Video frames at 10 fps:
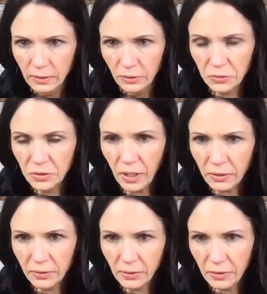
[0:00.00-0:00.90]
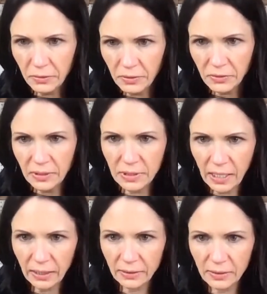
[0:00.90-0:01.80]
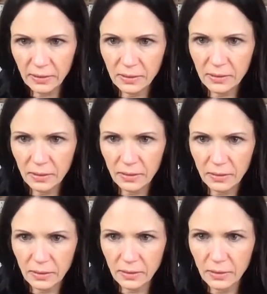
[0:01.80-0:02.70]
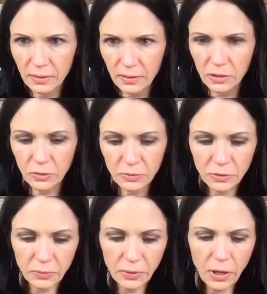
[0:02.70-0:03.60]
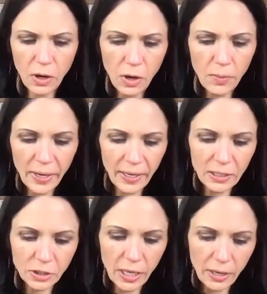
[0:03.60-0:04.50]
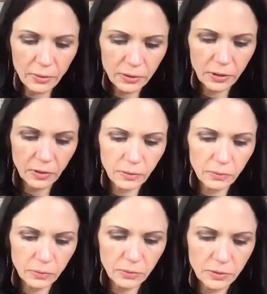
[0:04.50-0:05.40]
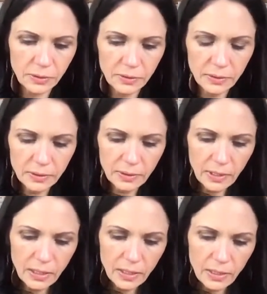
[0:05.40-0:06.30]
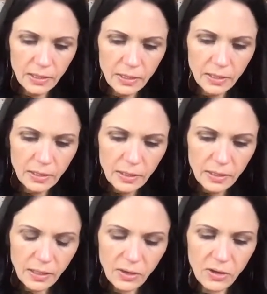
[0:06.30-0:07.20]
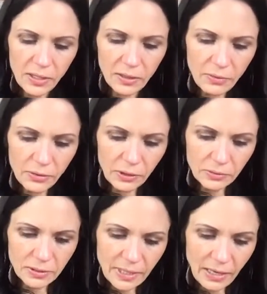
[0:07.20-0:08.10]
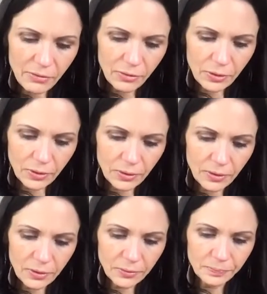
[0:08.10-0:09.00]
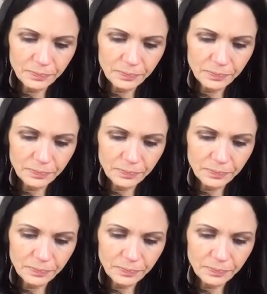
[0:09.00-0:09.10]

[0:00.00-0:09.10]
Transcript: Your daughter in law lives in Texas. She was the. Oh my gosh, how cute. Oh, I love that you did that for her.